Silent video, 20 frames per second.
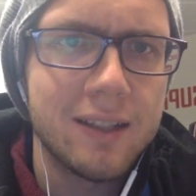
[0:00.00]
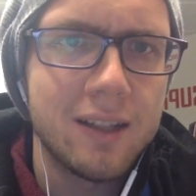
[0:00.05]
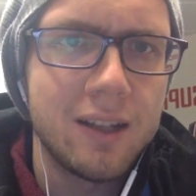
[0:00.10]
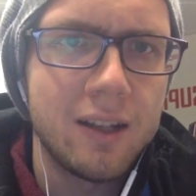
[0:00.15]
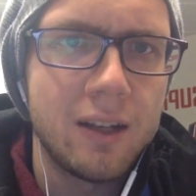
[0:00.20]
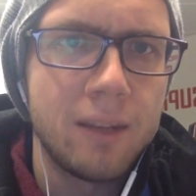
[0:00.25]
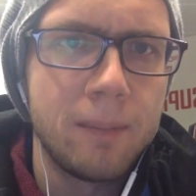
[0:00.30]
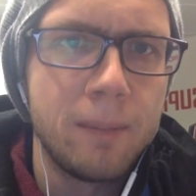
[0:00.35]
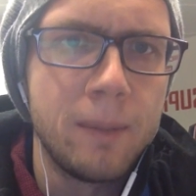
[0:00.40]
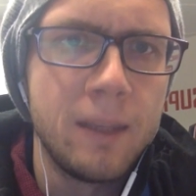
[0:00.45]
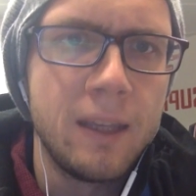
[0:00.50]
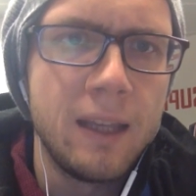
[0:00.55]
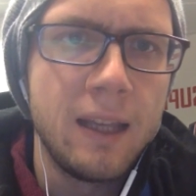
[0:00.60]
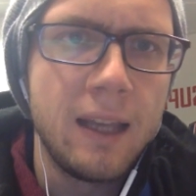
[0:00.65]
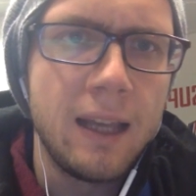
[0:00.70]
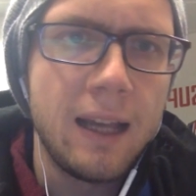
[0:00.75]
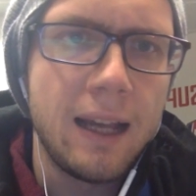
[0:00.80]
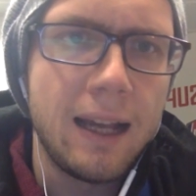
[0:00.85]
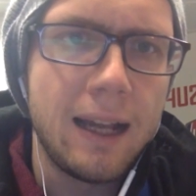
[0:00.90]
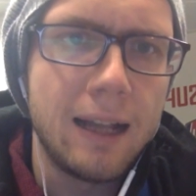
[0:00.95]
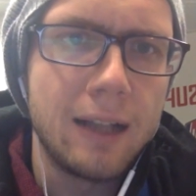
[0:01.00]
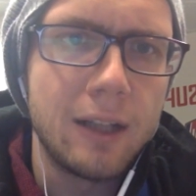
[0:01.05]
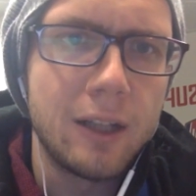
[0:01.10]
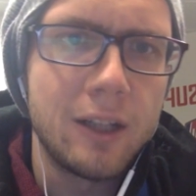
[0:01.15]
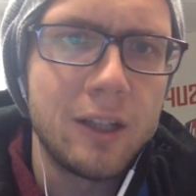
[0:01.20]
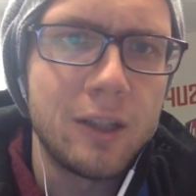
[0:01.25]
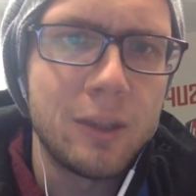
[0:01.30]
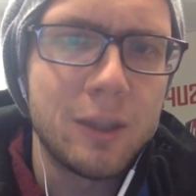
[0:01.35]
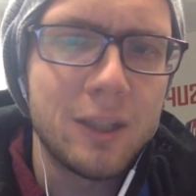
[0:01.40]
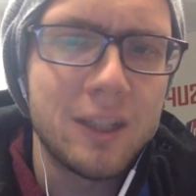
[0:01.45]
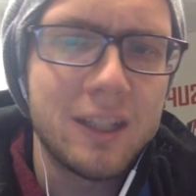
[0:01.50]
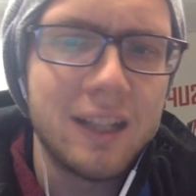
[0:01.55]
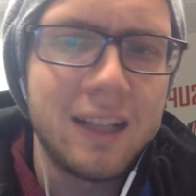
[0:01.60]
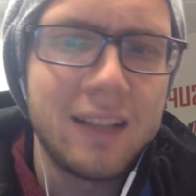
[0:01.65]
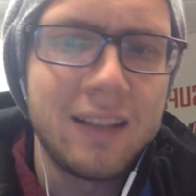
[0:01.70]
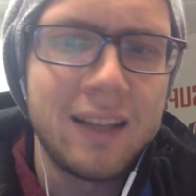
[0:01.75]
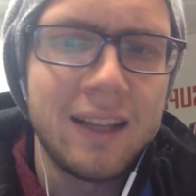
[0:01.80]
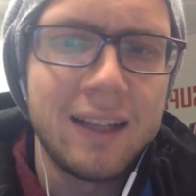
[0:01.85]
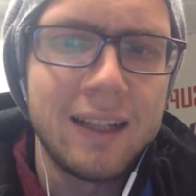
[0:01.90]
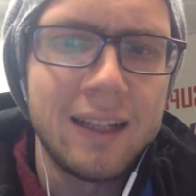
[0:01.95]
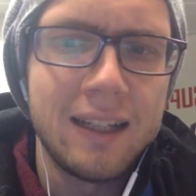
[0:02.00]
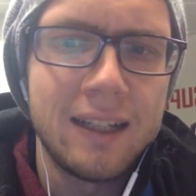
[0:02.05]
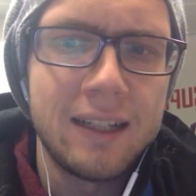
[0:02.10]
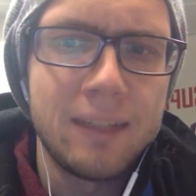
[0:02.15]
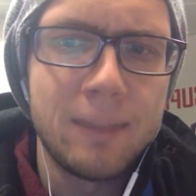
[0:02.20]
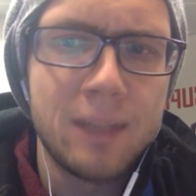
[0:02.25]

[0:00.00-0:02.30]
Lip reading: time and looking to extend their lead.